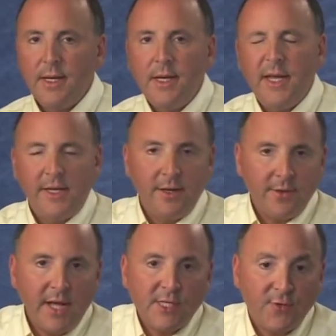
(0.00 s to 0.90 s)
In another
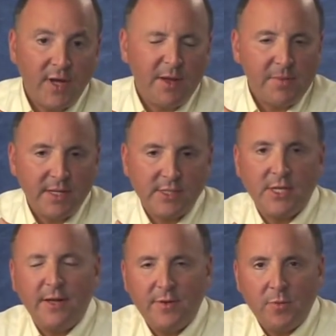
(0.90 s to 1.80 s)
case, FileMon
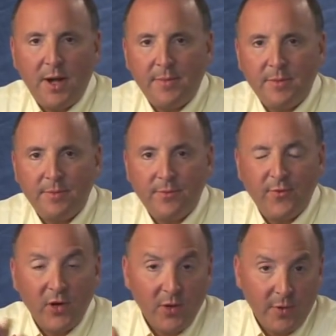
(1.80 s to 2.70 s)
solved the problem
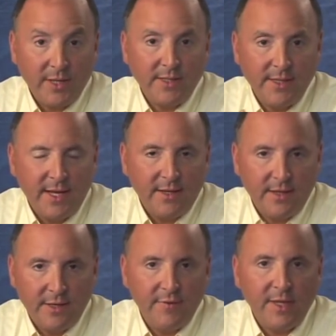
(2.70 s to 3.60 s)
very quickly that
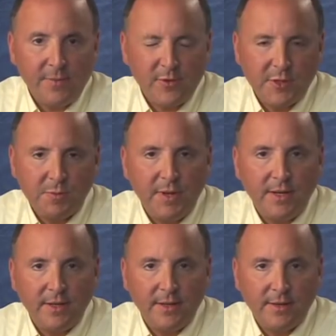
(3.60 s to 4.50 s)
a developer had
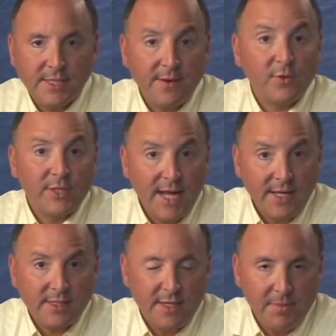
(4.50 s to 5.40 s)
spent several
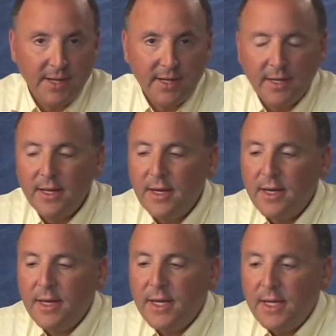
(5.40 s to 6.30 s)
days debugging.
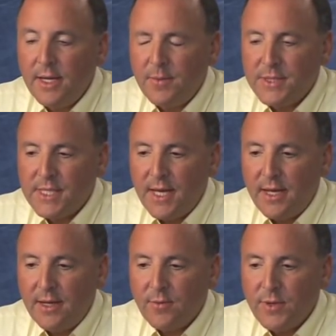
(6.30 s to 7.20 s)
It was
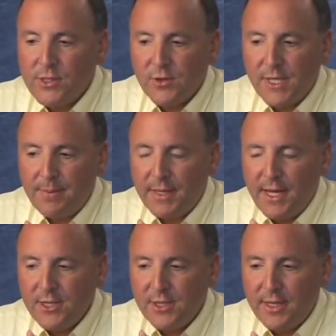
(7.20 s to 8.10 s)
a research
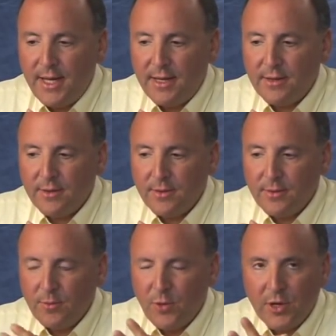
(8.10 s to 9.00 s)
application that
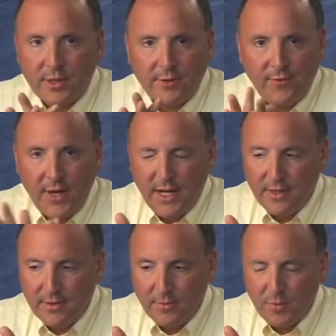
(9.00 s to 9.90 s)
worked
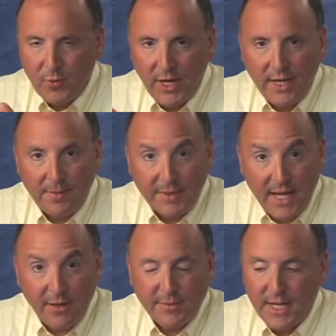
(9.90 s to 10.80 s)
fine when bringing up the
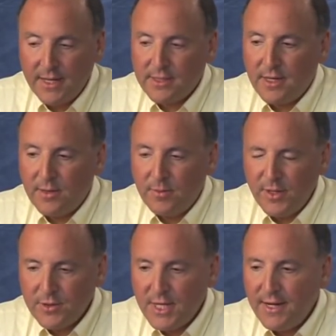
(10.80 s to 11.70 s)
help text on
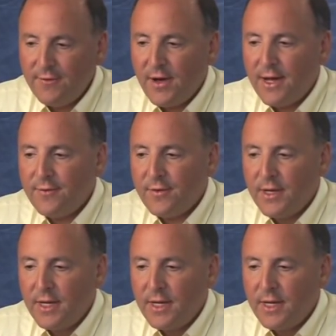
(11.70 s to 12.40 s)
Windows 95.